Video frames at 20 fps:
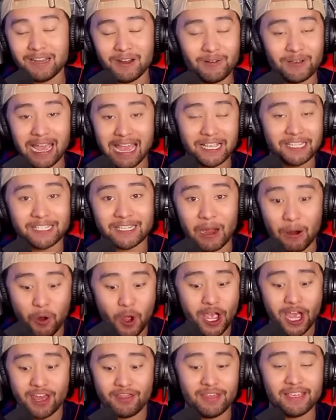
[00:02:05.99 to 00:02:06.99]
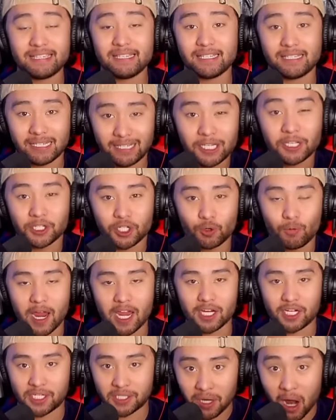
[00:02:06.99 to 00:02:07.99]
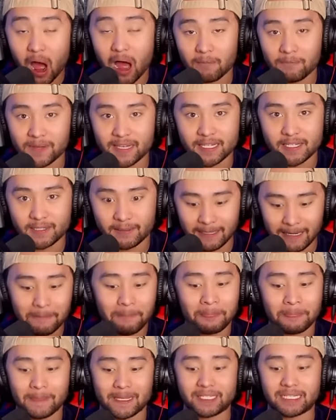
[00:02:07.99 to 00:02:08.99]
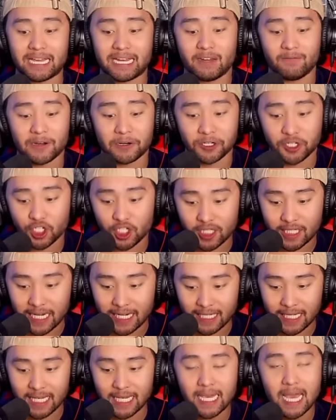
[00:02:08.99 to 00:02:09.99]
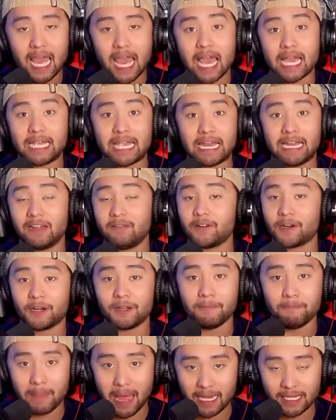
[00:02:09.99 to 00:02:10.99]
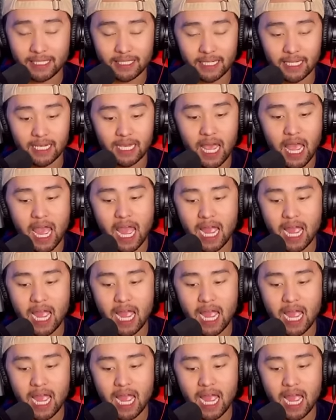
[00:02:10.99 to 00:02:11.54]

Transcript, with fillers: Okay, so this is a situation, obviously, that's getting very sticky, getting very messy,